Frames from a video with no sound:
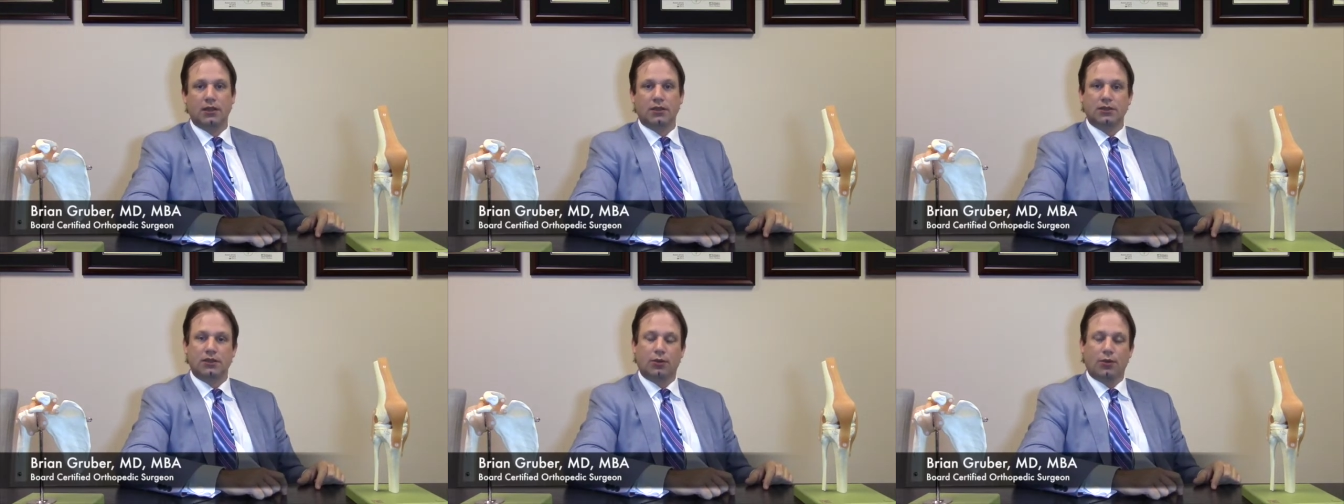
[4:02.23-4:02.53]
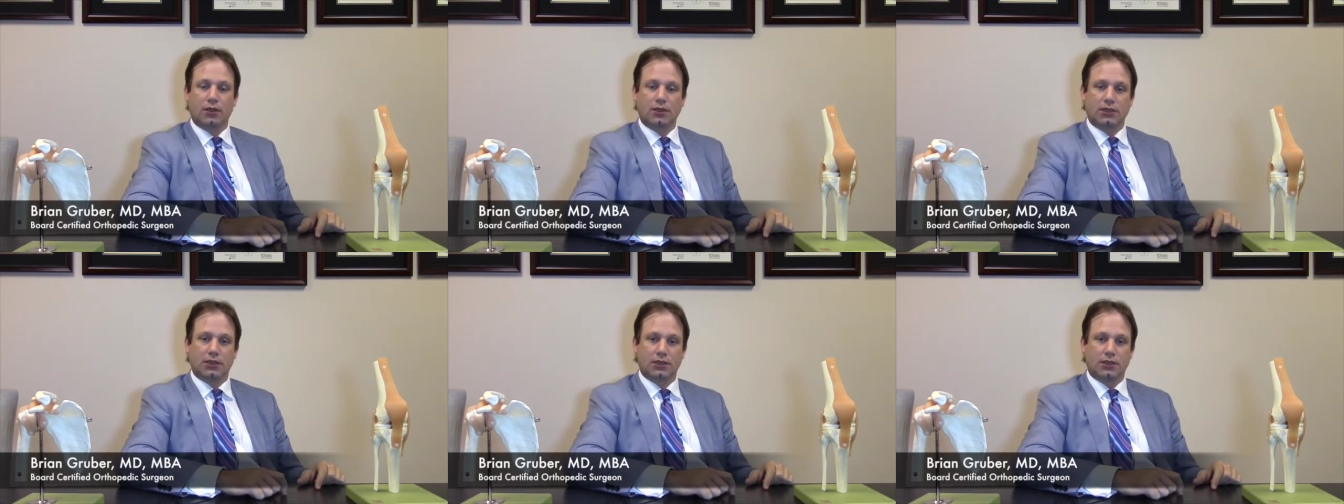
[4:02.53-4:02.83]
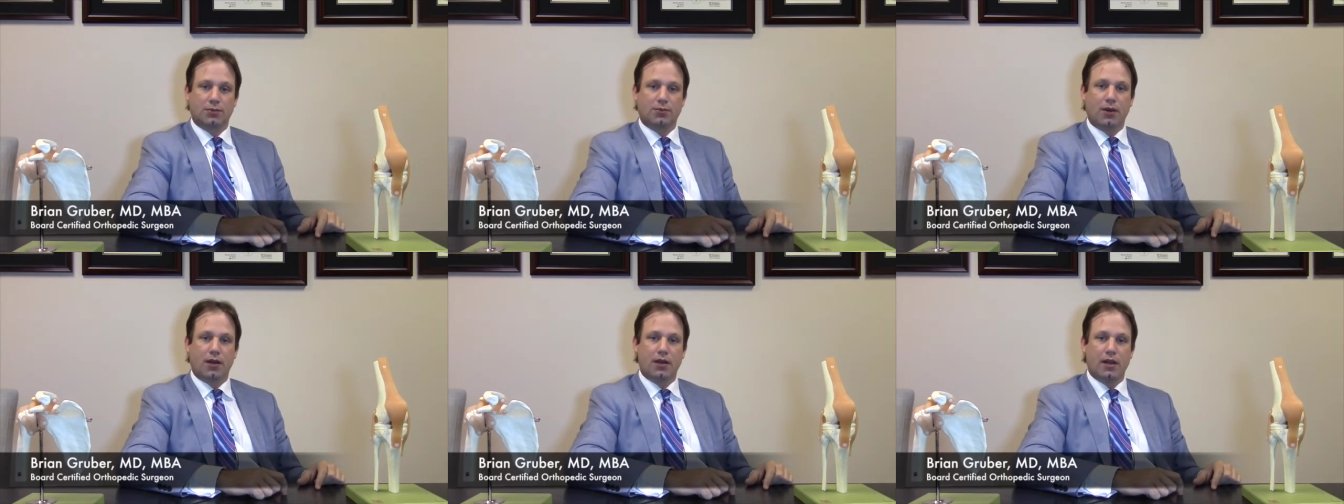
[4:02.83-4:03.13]
So once it's
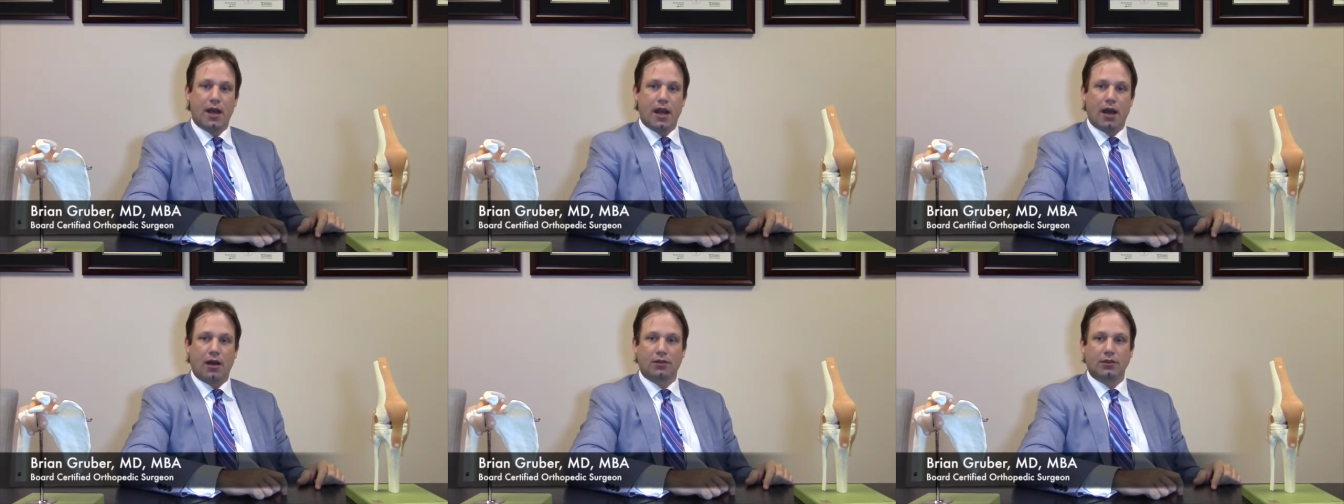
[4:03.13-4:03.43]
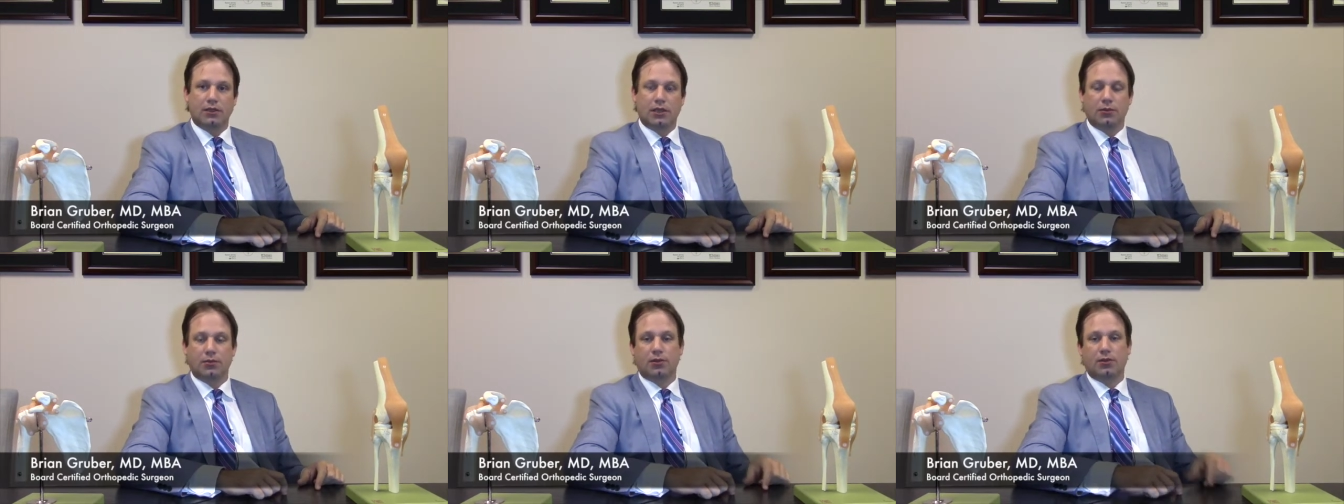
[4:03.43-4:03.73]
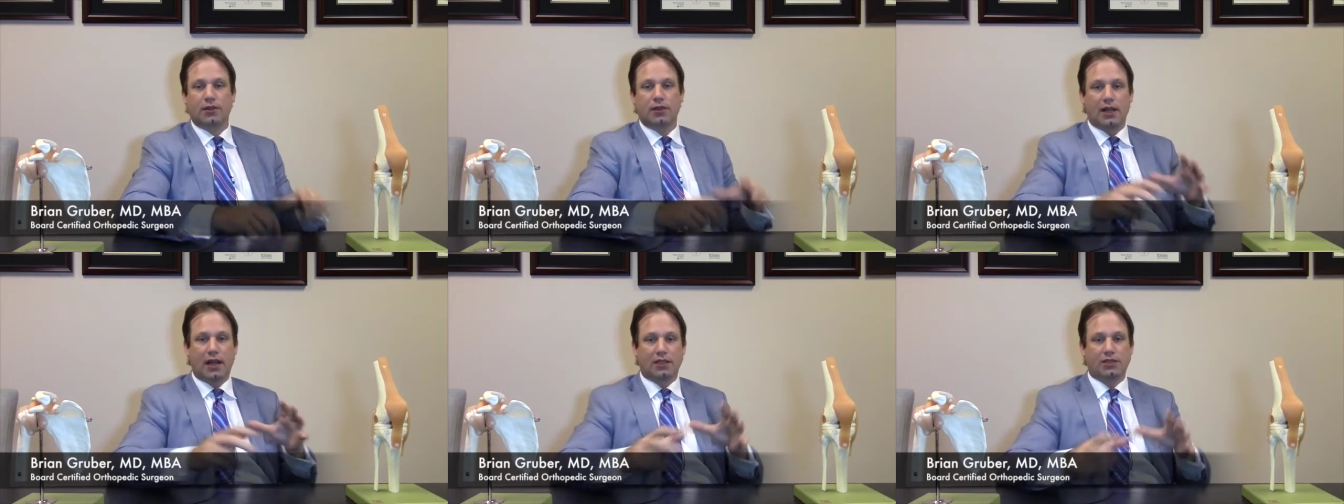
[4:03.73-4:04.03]
spun down,
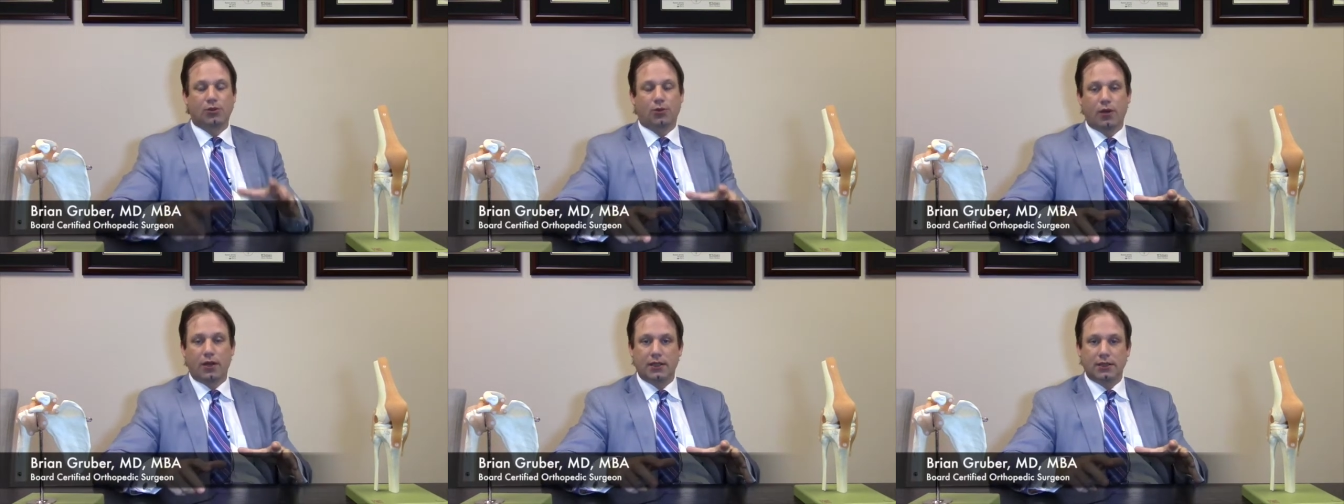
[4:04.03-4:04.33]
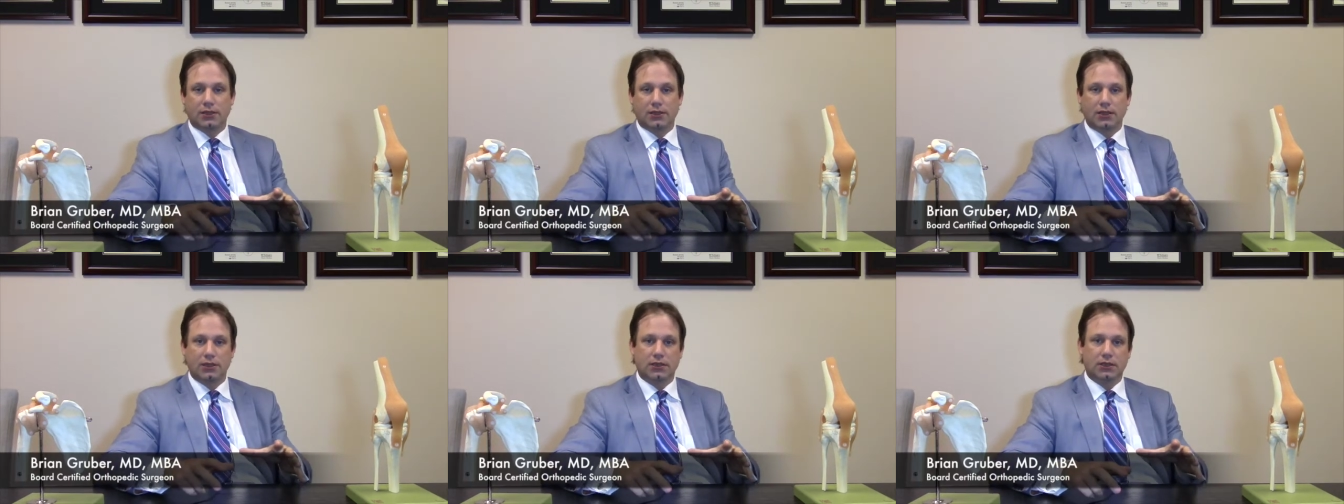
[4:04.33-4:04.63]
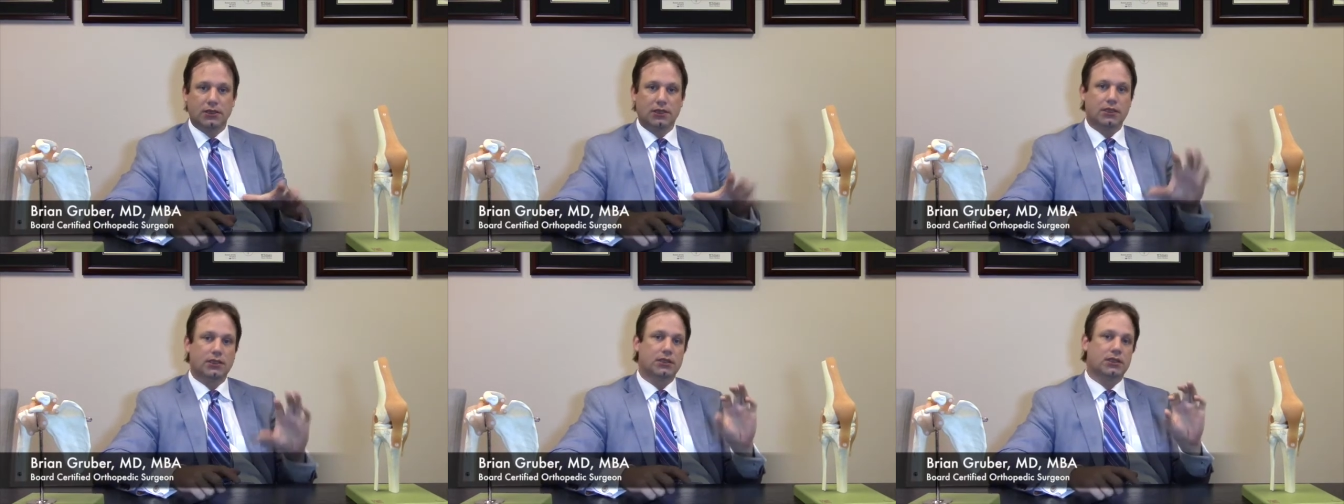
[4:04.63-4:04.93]
typically that 20
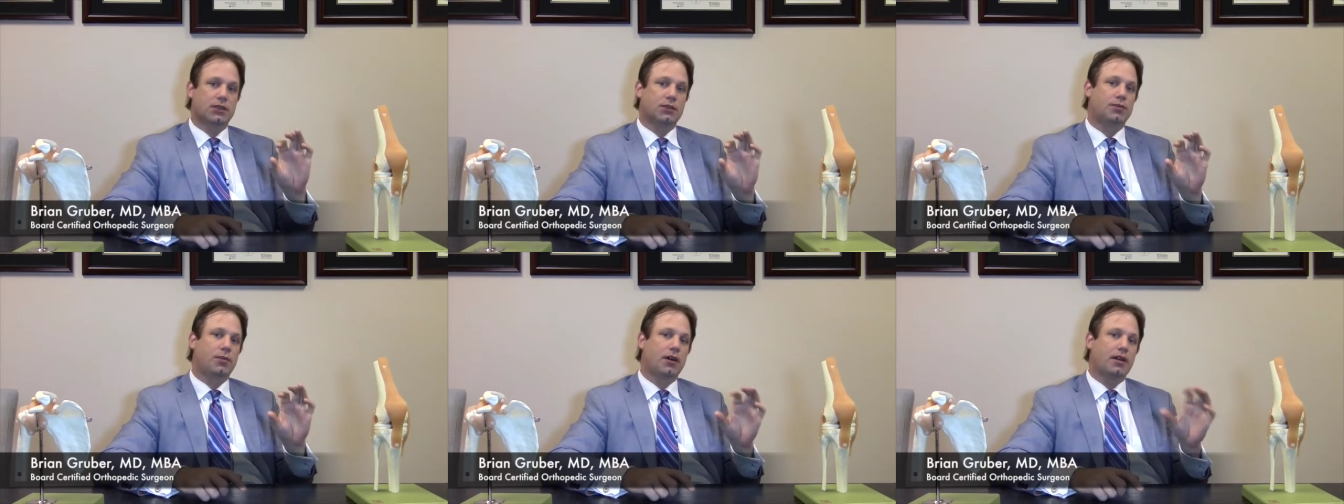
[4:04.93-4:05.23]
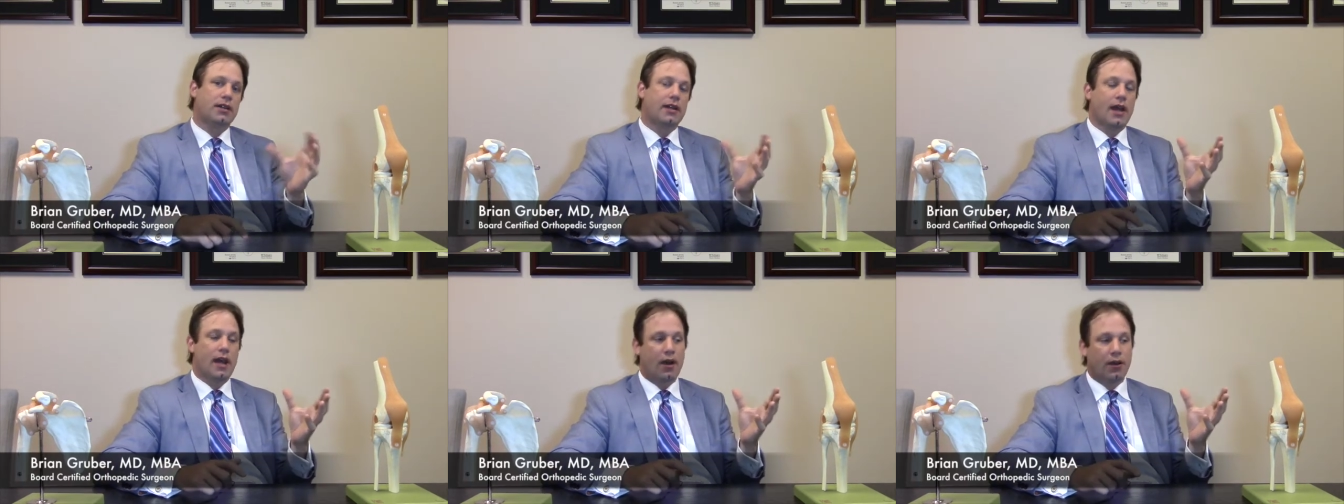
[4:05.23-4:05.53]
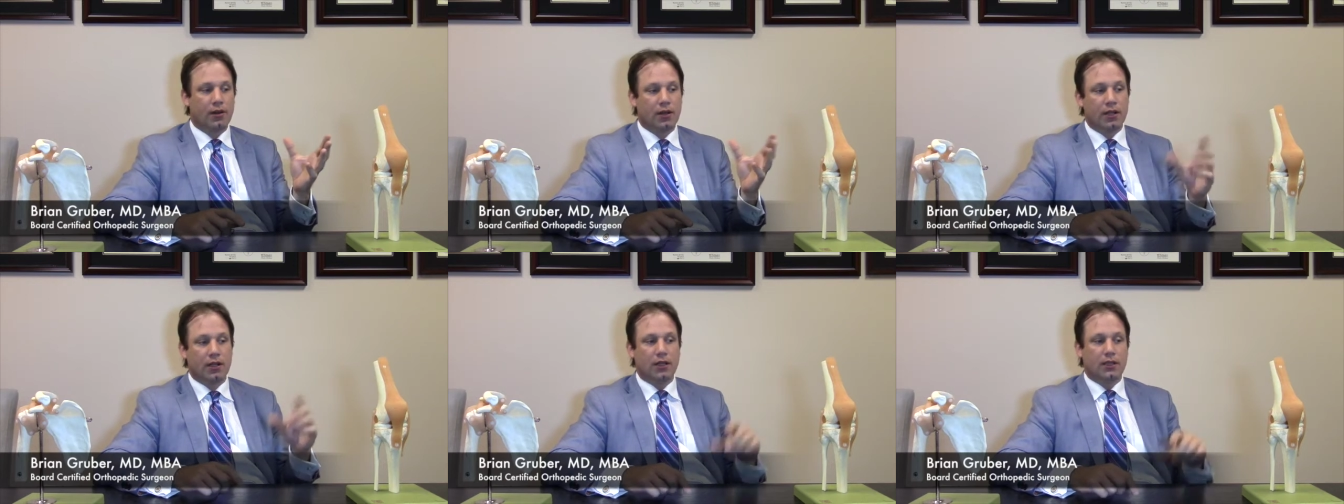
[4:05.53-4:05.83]
cc's is spun
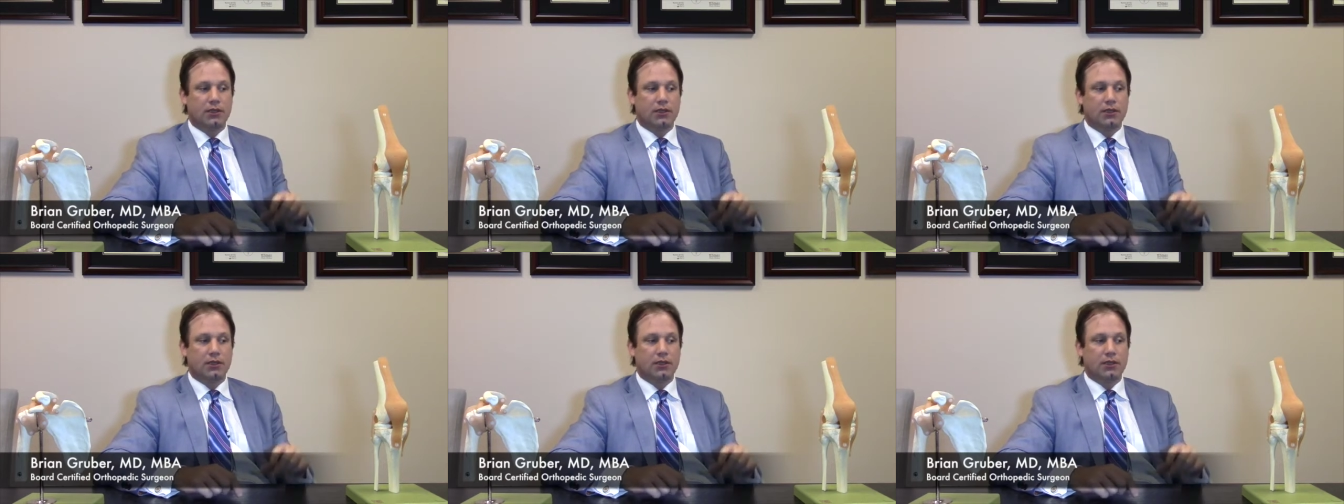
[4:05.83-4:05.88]
down